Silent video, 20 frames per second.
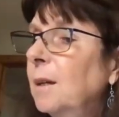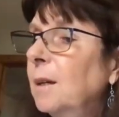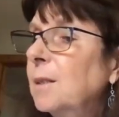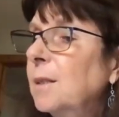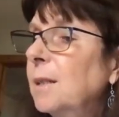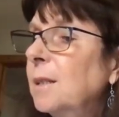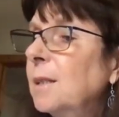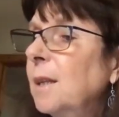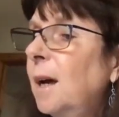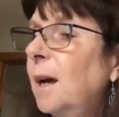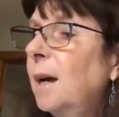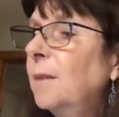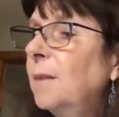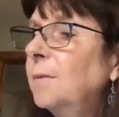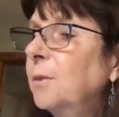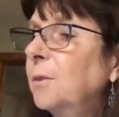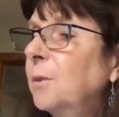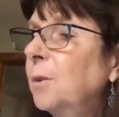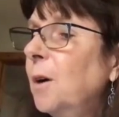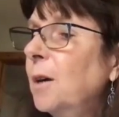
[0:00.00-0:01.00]
since
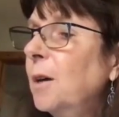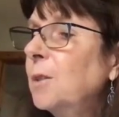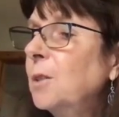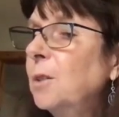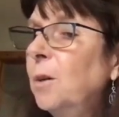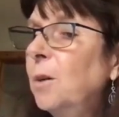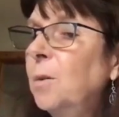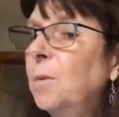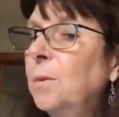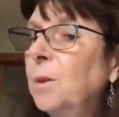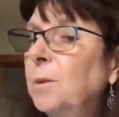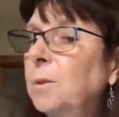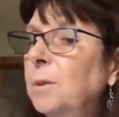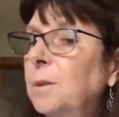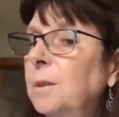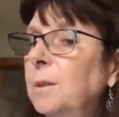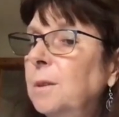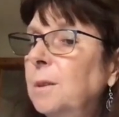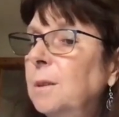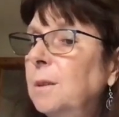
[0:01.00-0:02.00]
I've crossed over,
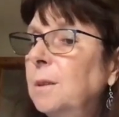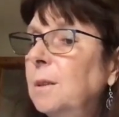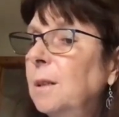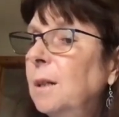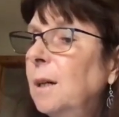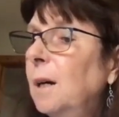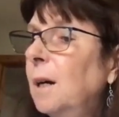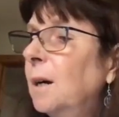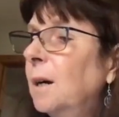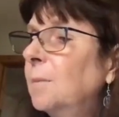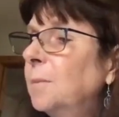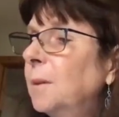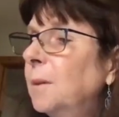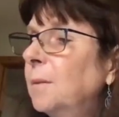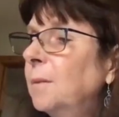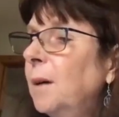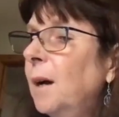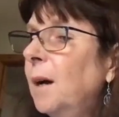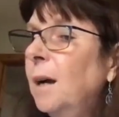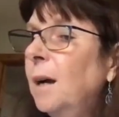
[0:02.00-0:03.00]
um,
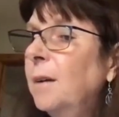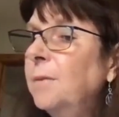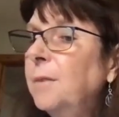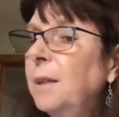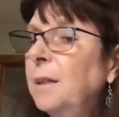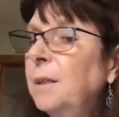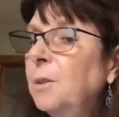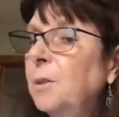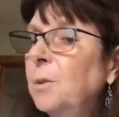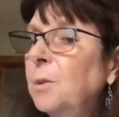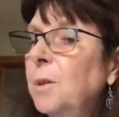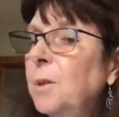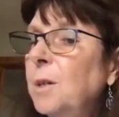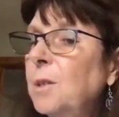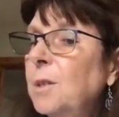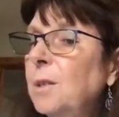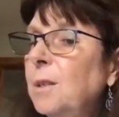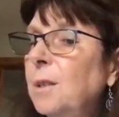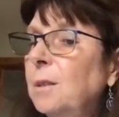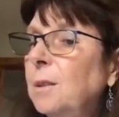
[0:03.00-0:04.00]
I've
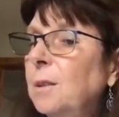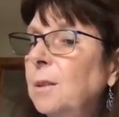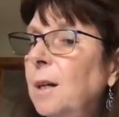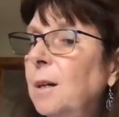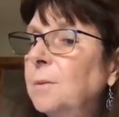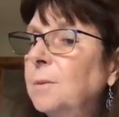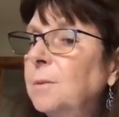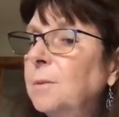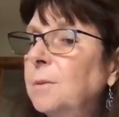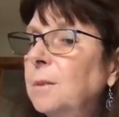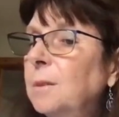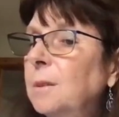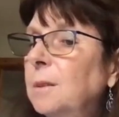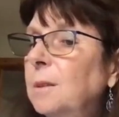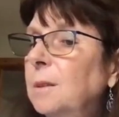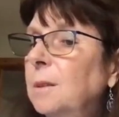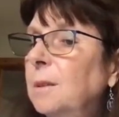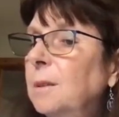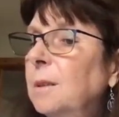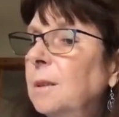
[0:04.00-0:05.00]
increased the love
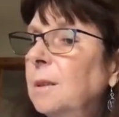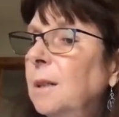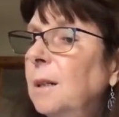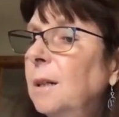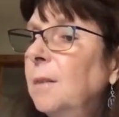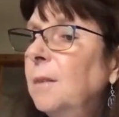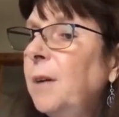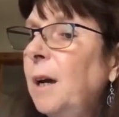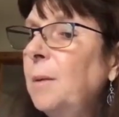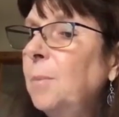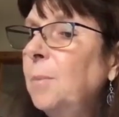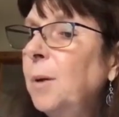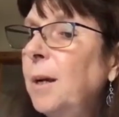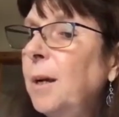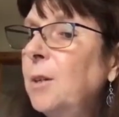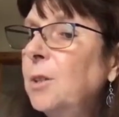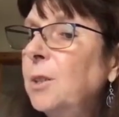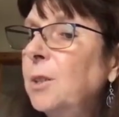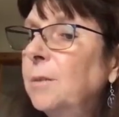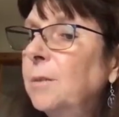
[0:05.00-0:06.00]

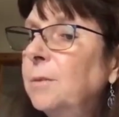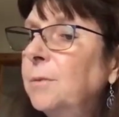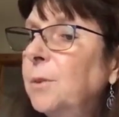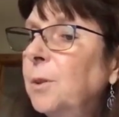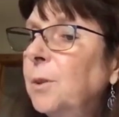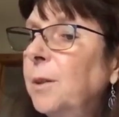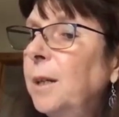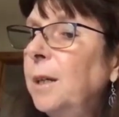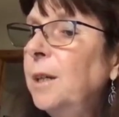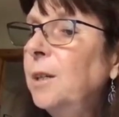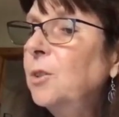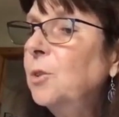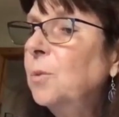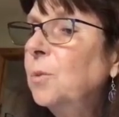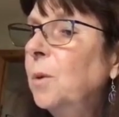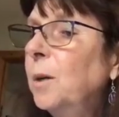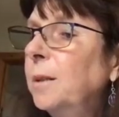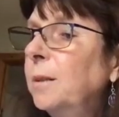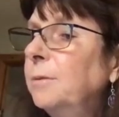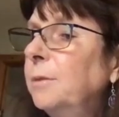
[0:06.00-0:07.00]
vibration for each
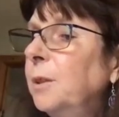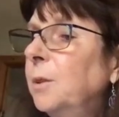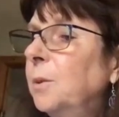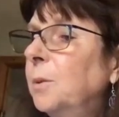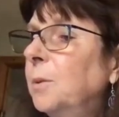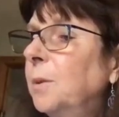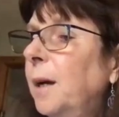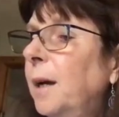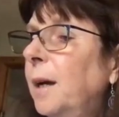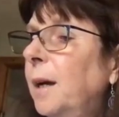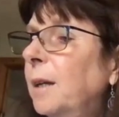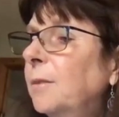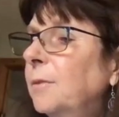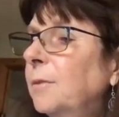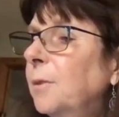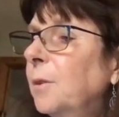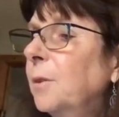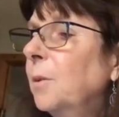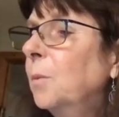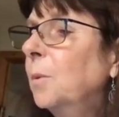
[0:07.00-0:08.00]
one of you and
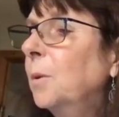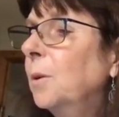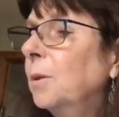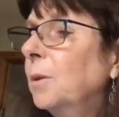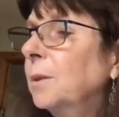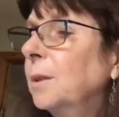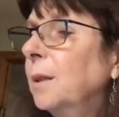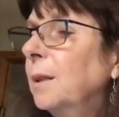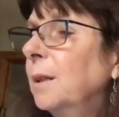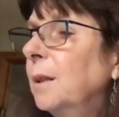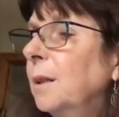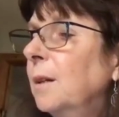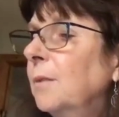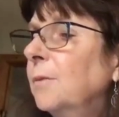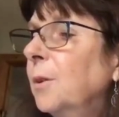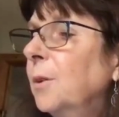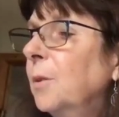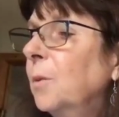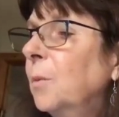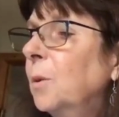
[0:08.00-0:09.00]
for the world.
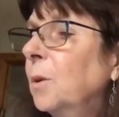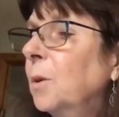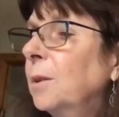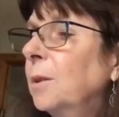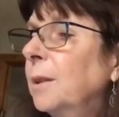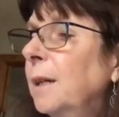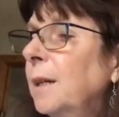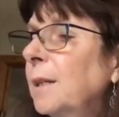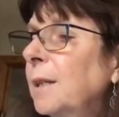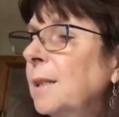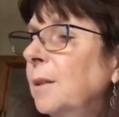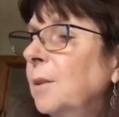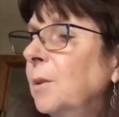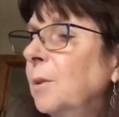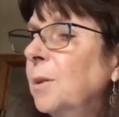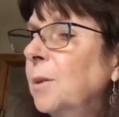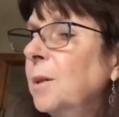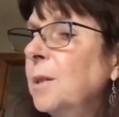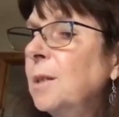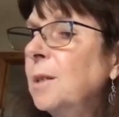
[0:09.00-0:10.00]
For the world has
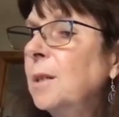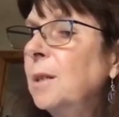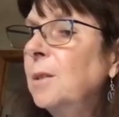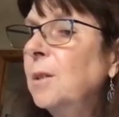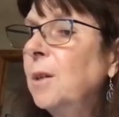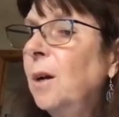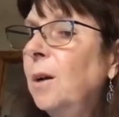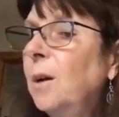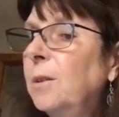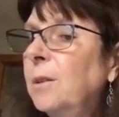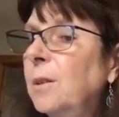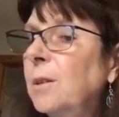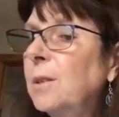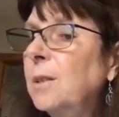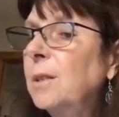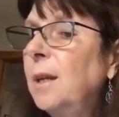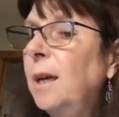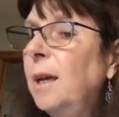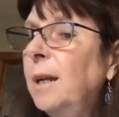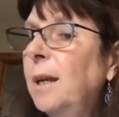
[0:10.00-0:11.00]
increased in
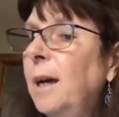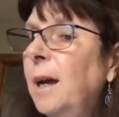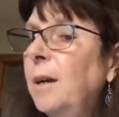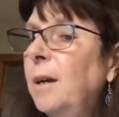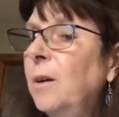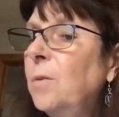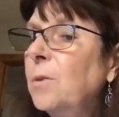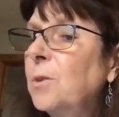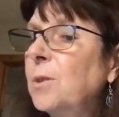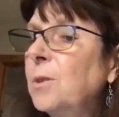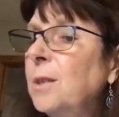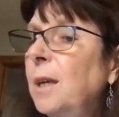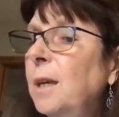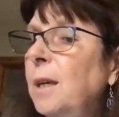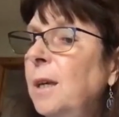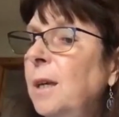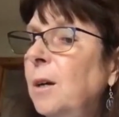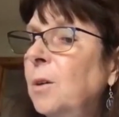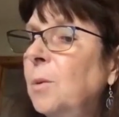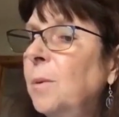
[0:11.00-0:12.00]
darkness, and I
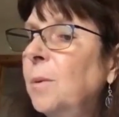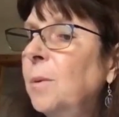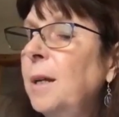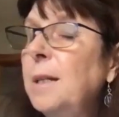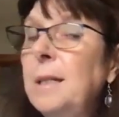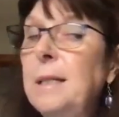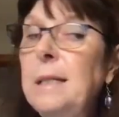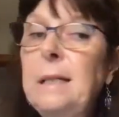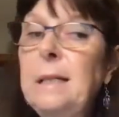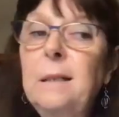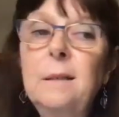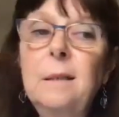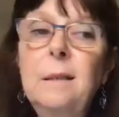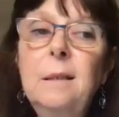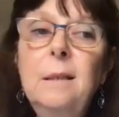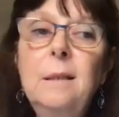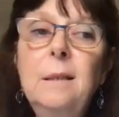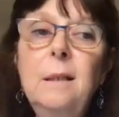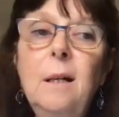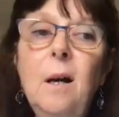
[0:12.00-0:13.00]
oversee a great deal
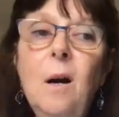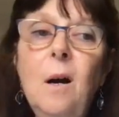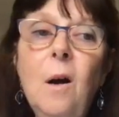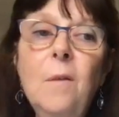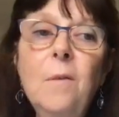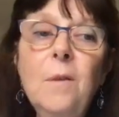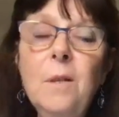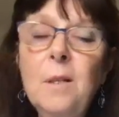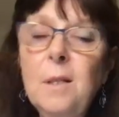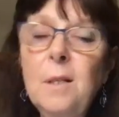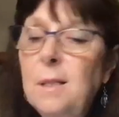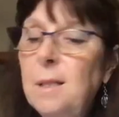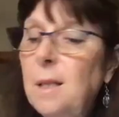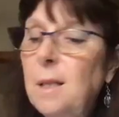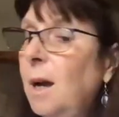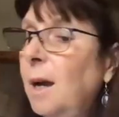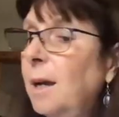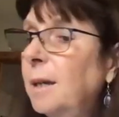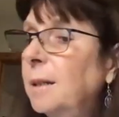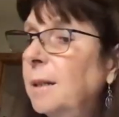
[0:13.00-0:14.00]
on this
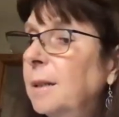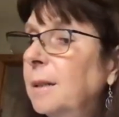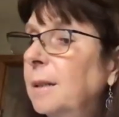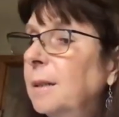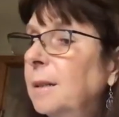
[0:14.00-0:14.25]
side,